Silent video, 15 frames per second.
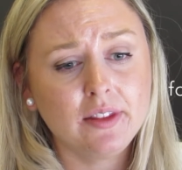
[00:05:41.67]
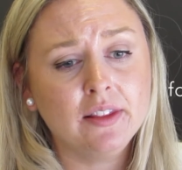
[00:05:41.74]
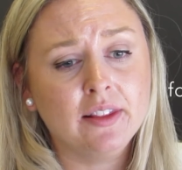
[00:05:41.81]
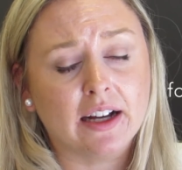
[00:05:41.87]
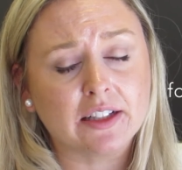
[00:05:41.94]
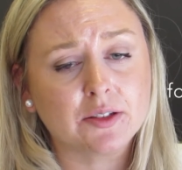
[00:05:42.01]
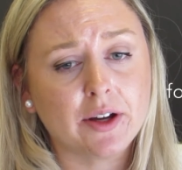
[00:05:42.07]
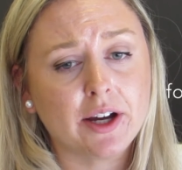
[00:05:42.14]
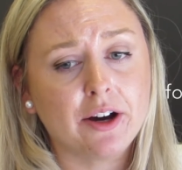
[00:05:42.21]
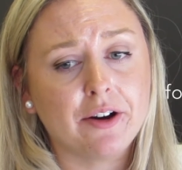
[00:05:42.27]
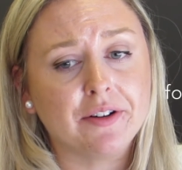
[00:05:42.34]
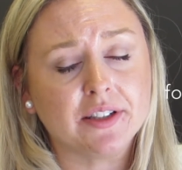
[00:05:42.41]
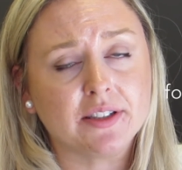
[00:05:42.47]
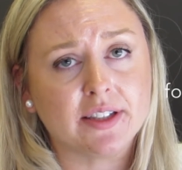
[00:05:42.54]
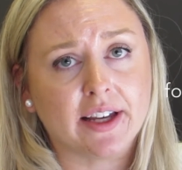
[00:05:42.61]
That's why I
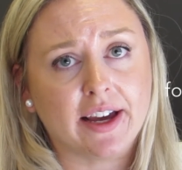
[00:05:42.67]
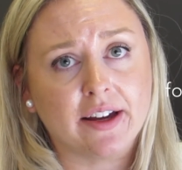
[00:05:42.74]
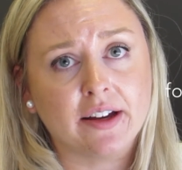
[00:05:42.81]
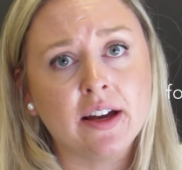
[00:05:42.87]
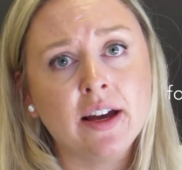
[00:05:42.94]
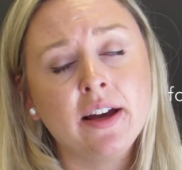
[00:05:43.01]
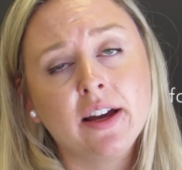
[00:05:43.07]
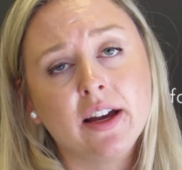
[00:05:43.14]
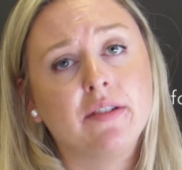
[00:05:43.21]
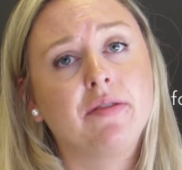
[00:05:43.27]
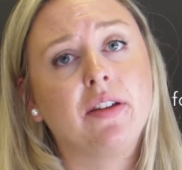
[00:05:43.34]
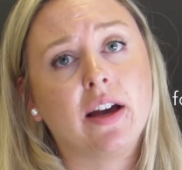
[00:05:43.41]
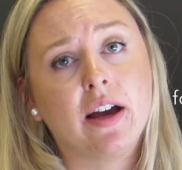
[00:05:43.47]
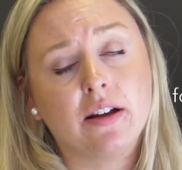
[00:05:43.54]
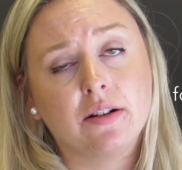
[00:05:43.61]
always say if
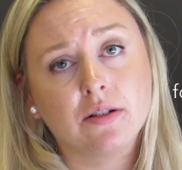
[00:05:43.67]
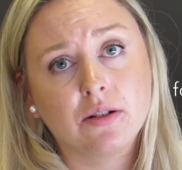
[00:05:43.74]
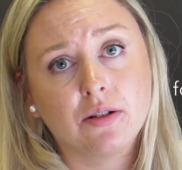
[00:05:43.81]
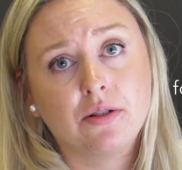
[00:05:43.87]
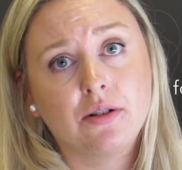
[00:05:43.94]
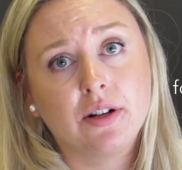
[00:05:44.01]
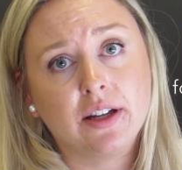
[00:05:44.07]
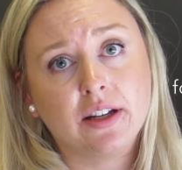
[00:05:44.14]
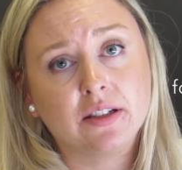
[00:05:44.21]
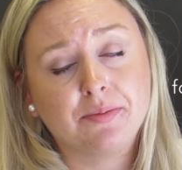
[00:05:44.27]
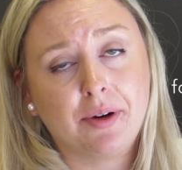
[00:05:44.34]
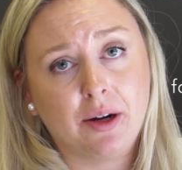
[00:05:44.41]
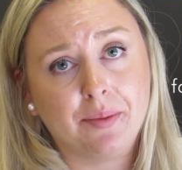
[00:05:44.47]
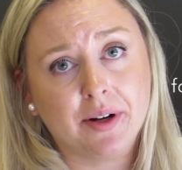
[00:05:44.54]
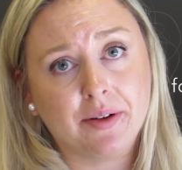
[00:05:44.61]
the end goal is
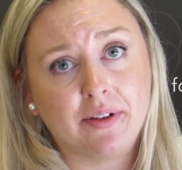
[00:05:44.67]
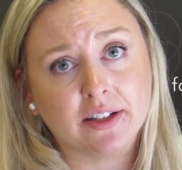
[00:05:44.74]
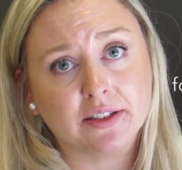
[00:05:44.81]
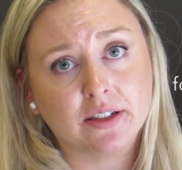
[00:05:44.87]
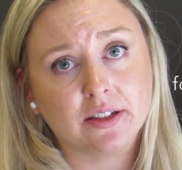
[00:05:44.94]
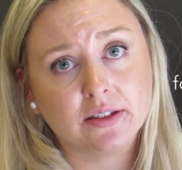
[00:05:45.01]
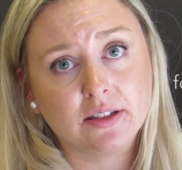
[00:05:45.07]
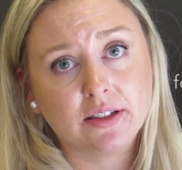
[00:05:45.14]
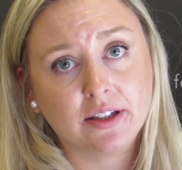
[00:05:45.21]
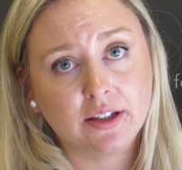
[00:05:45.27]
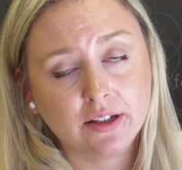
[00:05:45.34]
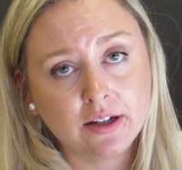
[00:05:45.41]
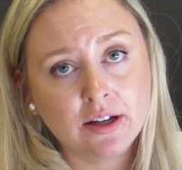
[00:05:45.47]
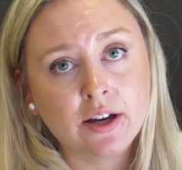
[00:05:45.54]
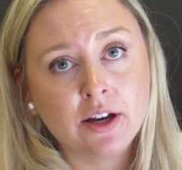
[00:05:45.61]
permanent
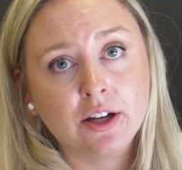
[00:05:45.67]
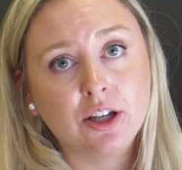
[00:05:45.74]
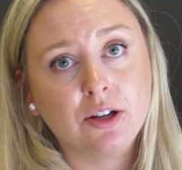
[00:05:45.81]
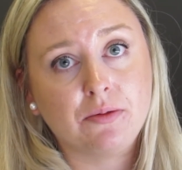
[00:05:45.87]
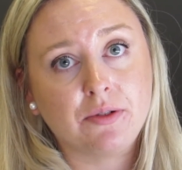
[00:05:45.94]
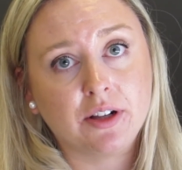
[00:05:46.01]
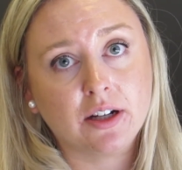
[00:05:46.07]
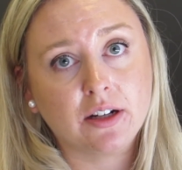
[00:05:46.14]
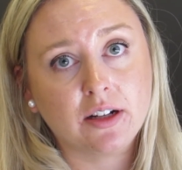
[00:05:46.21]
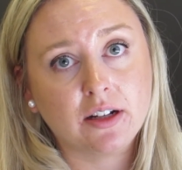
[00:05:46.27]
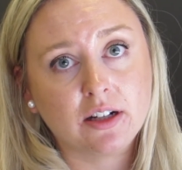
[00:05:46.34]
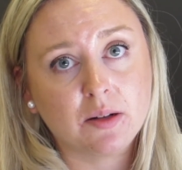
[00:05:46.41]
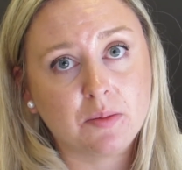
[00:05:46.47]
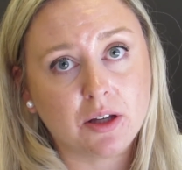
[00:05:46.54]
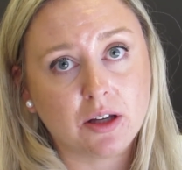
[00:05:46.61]
residency, you really
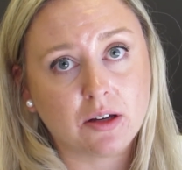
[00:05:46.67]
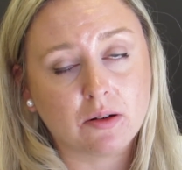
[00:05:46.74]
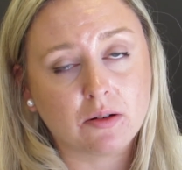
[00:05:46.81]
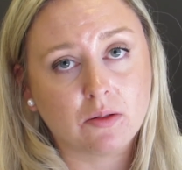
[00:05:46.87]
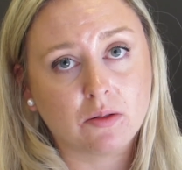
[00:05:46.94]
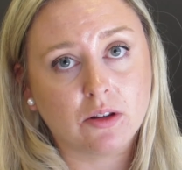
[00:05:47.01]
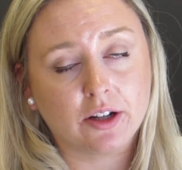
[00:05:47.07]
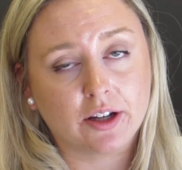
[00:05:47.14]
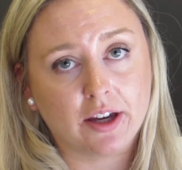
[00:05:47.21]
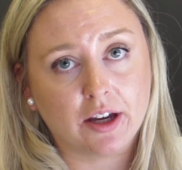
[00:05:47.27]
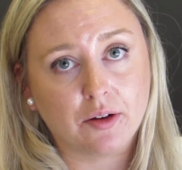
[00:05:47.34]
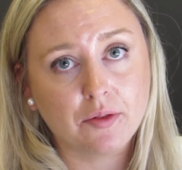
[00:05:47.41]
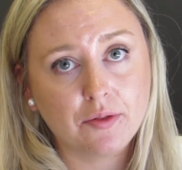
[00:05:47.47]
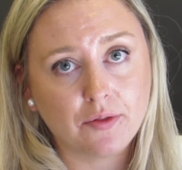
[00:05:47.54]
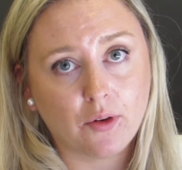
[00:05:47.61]
need to be
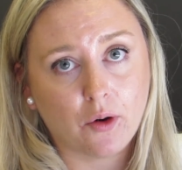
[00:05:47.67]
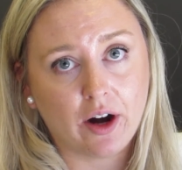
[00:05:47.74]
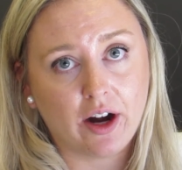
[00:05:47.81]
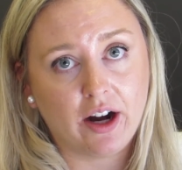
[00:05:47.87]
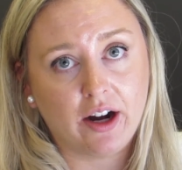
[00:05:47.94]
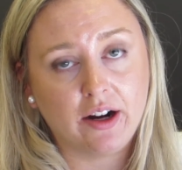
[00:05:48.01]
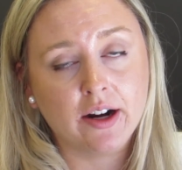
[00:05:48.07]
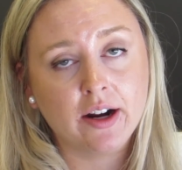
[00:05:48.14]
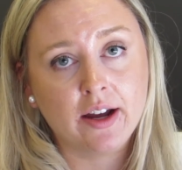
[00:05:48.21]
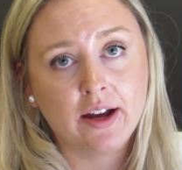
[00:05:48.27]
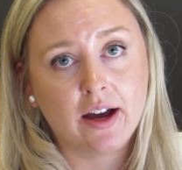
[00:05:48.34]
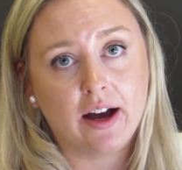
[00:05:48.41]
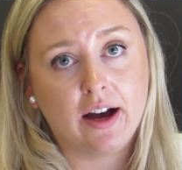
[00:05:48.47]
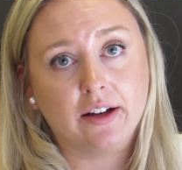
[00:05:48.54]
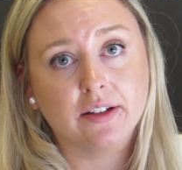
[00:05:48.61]
looking for
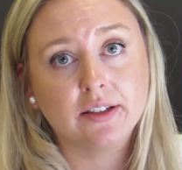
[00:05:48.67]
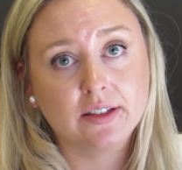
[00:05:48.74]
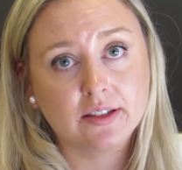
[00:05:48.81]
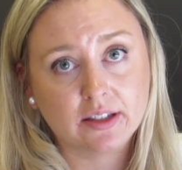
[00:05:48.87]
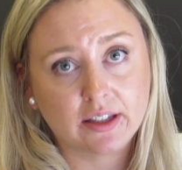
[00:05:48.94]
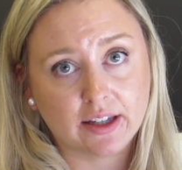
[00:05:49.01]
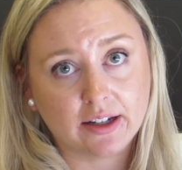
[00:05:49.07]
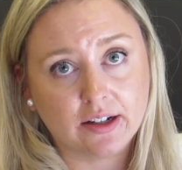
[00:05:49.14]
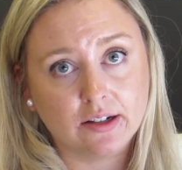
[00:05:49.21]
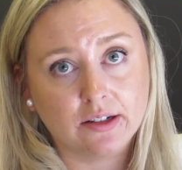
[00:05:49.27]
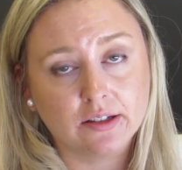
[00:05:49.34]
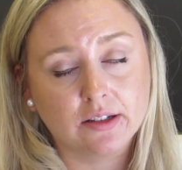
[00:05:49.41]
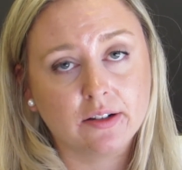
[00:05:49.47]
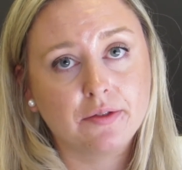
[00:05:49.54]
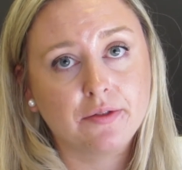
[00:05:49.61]

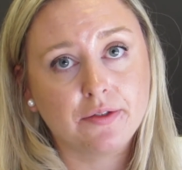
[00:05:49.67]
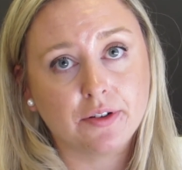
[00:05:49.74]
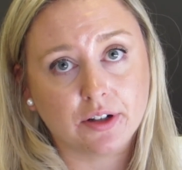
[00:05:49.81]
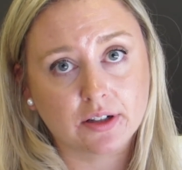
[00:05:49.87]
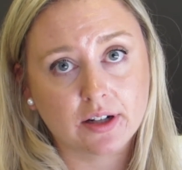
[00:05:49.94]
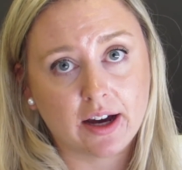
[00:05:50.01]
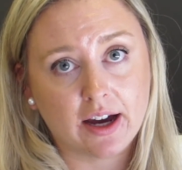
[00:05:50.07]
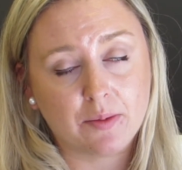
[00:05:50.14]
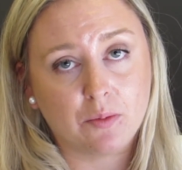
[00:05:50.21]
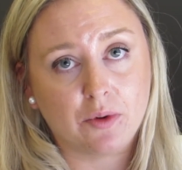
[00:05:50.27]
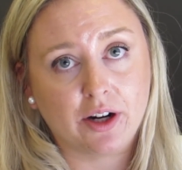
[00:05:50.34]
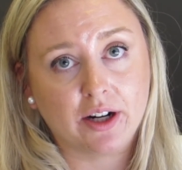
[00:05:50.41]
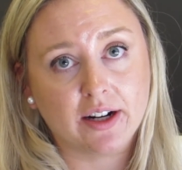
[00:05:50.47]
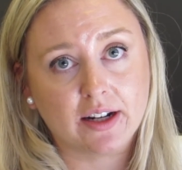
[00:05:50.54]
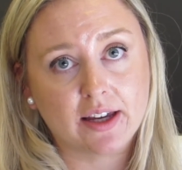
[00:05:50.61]
skilled full-time
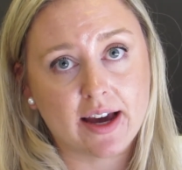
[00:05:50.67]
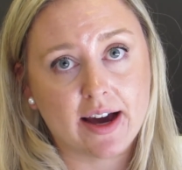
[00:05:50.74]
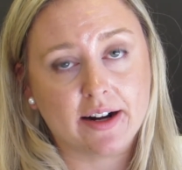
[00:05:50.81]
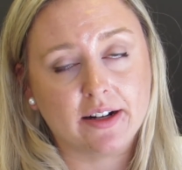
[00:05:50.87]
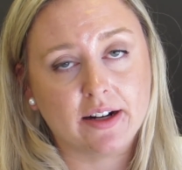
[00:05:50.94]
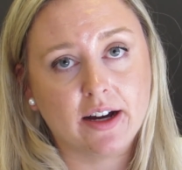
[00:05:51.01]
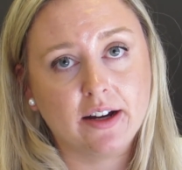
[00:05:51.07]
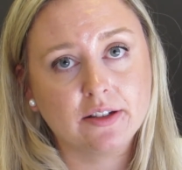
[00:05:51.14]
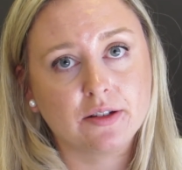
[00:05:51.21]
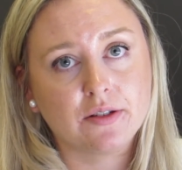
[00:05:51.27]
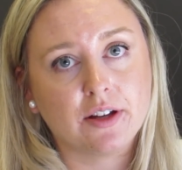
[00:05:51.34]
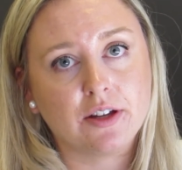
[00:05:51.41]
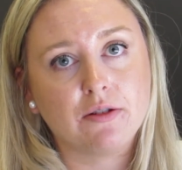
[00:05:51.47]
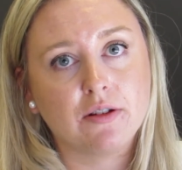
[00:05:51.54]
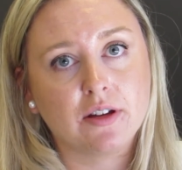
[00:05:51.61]
work in Canada so
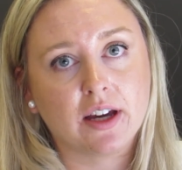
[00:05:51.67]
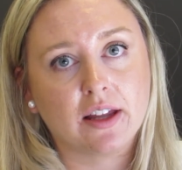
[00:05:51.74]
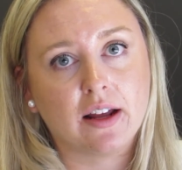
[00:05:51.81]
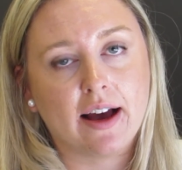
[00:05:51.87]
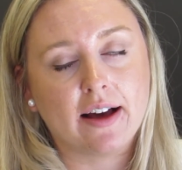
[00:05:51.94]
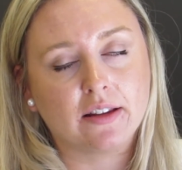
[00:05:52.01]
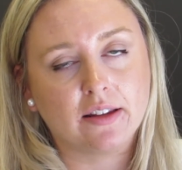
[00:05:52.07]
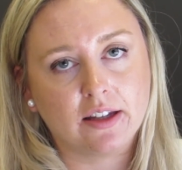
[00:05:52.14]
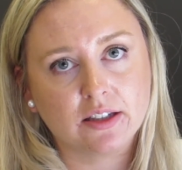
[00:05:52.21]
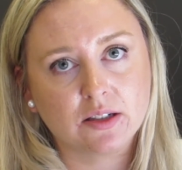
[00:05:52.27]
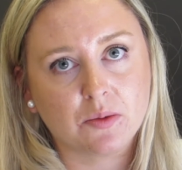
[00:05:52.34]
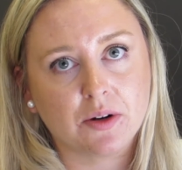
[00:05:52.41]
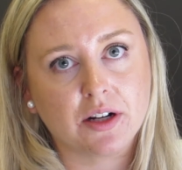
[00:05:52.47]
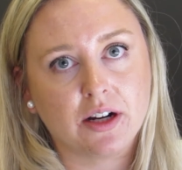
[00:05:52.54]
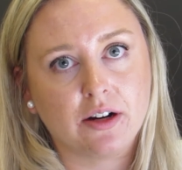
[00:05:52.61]
that you can get at
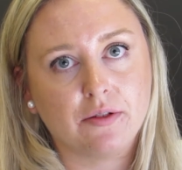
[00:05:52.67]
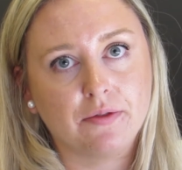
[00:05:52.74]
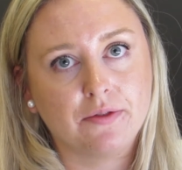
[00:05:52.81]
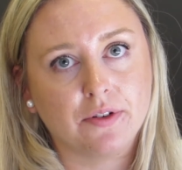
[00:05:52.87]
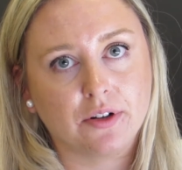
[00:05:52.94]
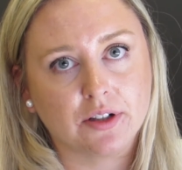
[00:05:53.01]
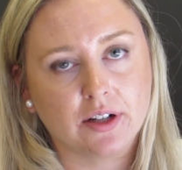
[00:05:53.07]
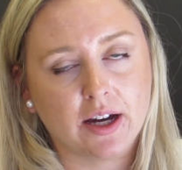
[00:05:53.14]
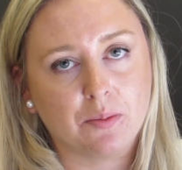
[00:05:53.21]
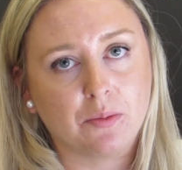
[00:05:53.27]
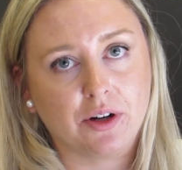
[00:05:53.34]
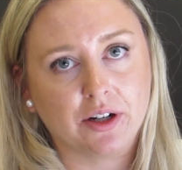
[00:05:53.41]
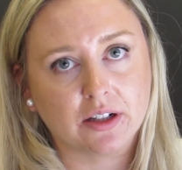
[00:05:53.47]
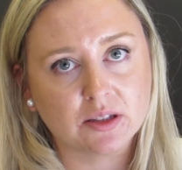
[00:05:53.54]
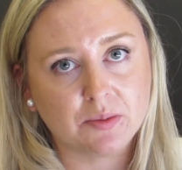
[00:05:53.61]
least 1 year of full-time
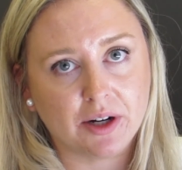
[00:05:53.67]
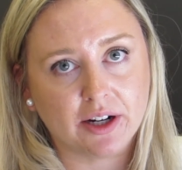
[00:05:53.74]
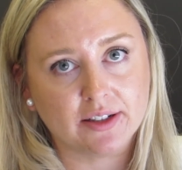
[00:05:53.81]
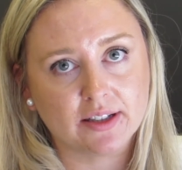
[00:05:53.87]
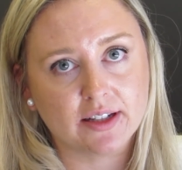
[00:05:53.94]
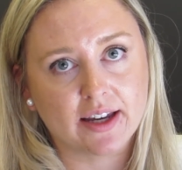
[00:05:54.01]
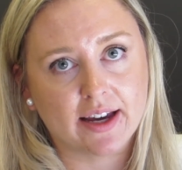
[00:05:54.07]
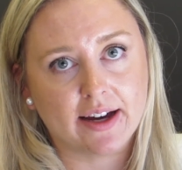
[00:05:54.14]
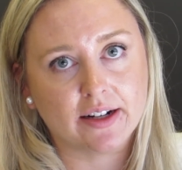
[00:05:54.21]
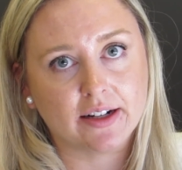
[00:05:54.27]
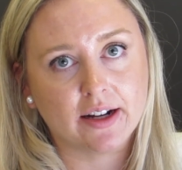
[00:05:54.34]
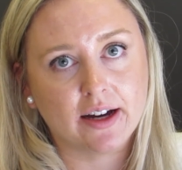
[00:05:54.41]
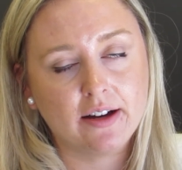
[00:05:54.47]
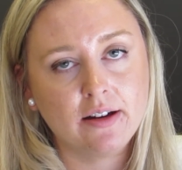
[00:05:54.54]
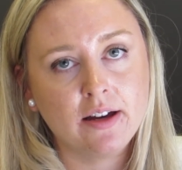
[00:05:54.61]
work experience in
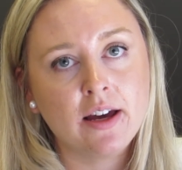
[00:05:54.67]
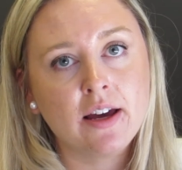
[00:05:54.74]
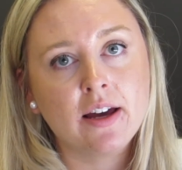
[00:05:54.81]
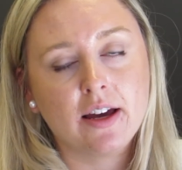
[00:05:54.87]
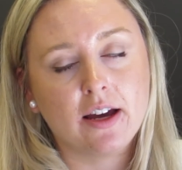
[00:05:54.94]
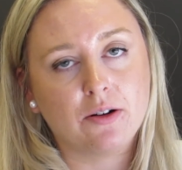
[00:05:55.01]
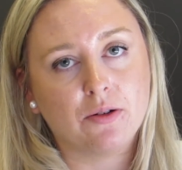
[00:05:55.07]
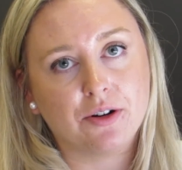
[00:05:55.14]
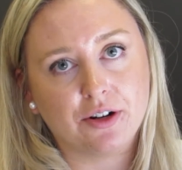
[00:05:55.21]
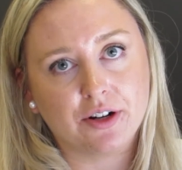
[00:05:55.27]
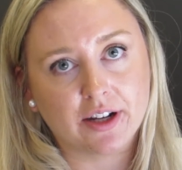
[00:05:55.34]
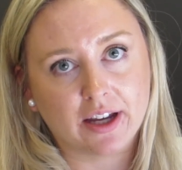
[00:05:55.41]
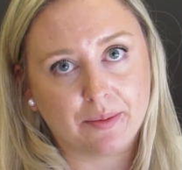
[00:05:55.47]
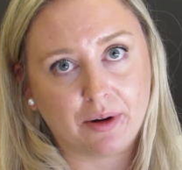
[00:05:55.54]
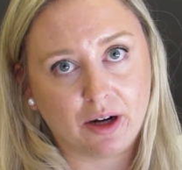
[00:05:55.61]
Canada in order
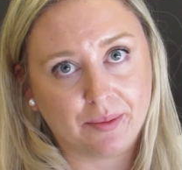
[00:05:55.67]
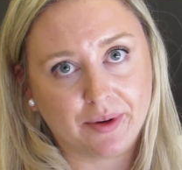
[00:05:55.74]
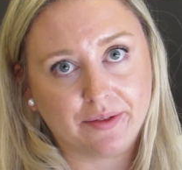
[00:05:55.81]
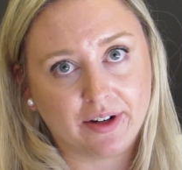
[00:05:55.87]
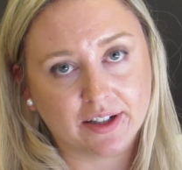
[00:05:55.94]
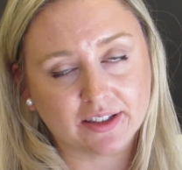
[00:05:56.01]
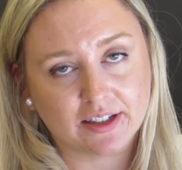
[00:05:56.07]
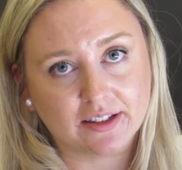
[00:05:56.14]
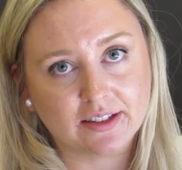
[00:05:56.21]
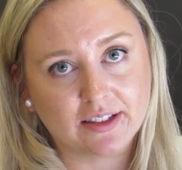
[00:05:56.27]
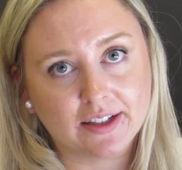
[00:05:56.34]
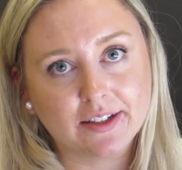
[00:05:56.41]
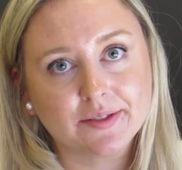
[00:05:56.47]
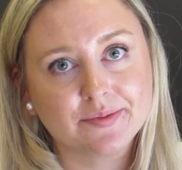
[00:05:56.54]
to get permanent residency.